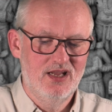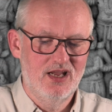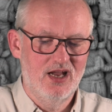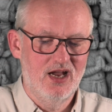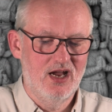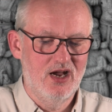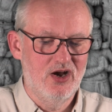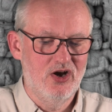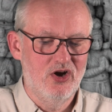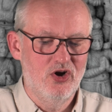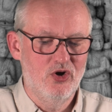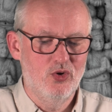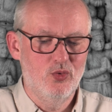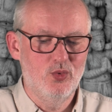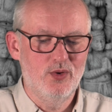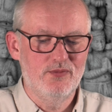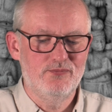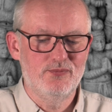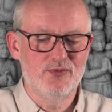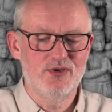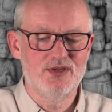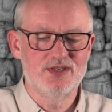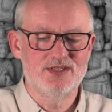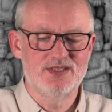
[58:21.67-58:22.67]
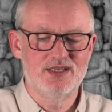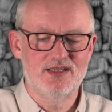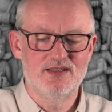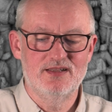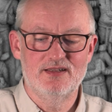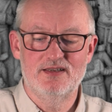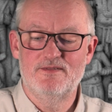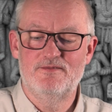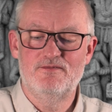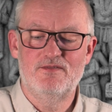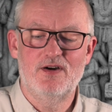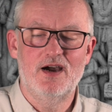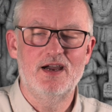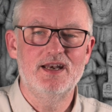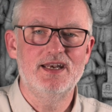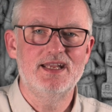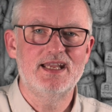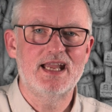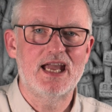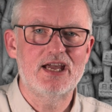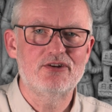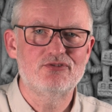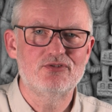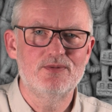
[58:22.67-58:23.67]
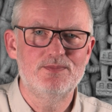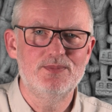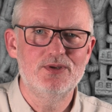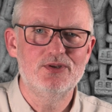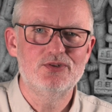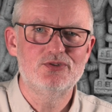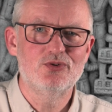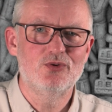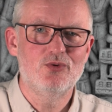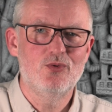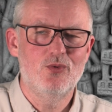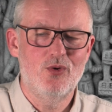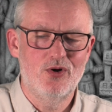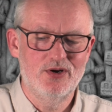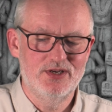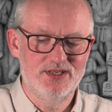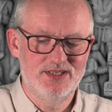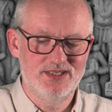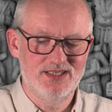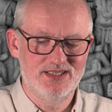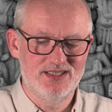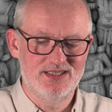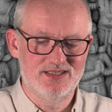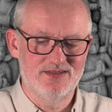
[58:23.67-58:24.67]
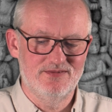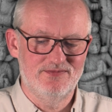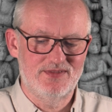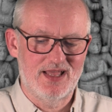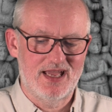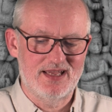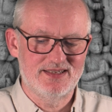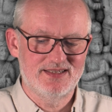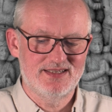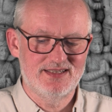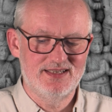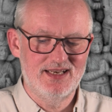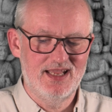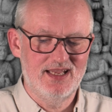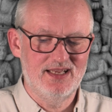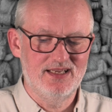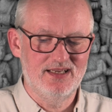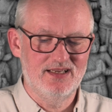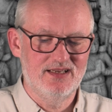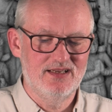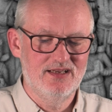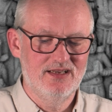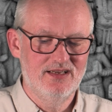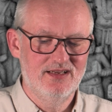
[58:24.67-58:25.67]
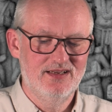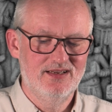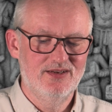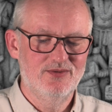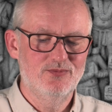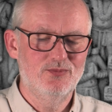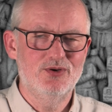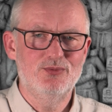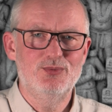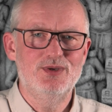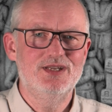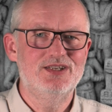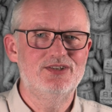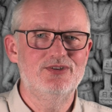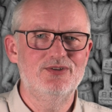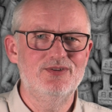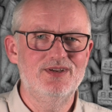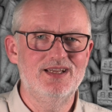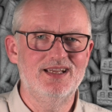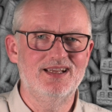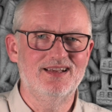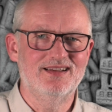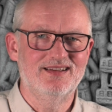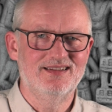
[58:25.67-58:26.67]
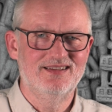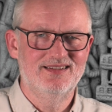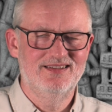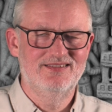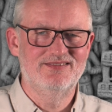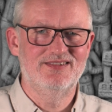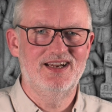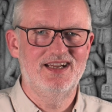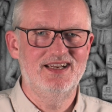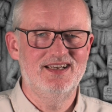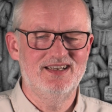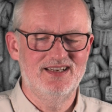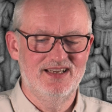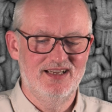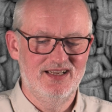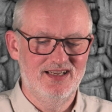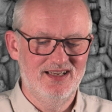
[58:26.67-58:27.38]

or if we consider the defining attributes or qualities of that snake, what are we doing, right?